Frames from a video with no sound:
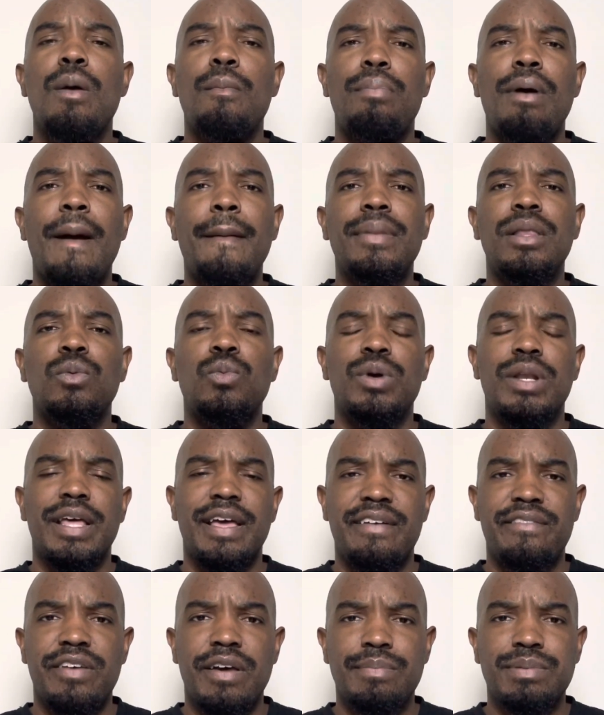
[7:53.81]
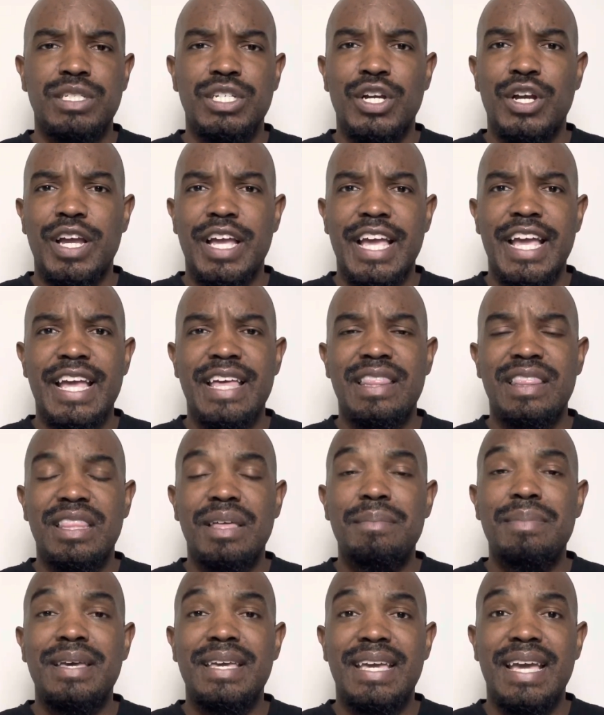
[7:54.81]
probably would have helped her in
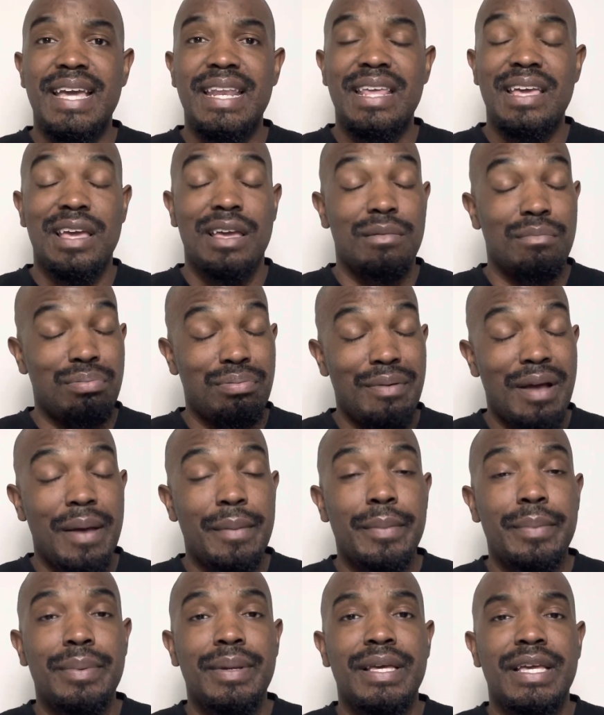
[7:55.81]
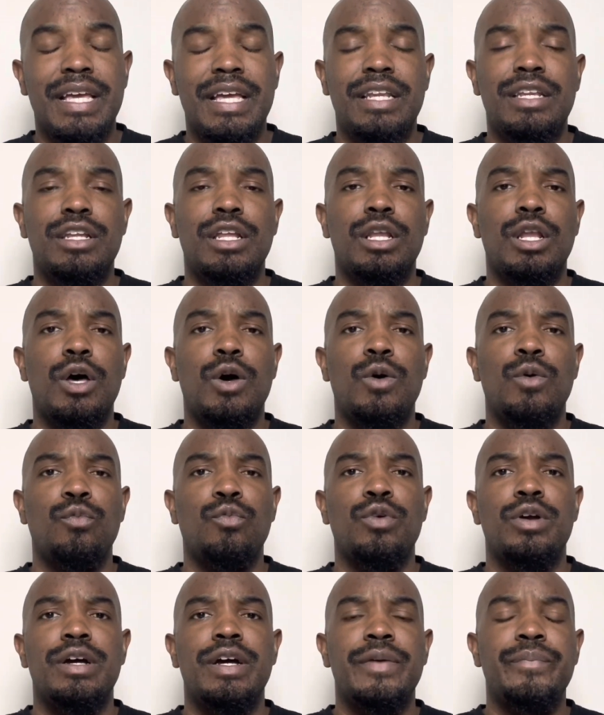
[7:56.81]
the beginning and probably in the
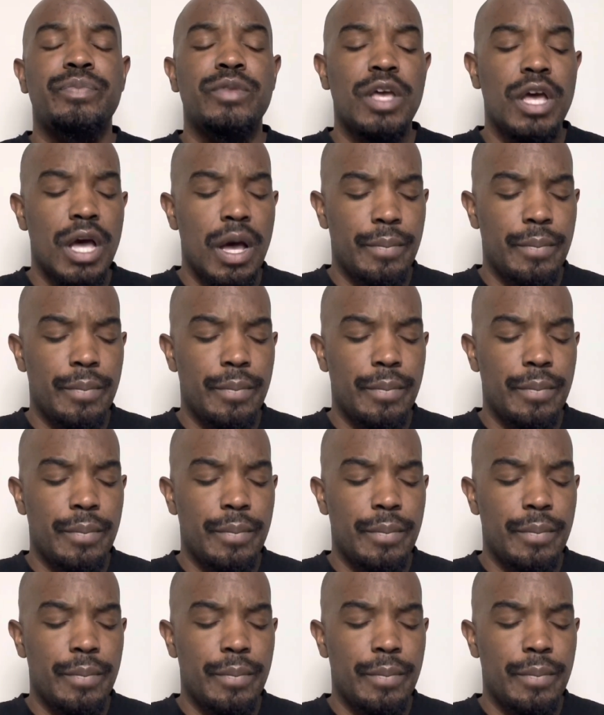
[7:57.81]
long run.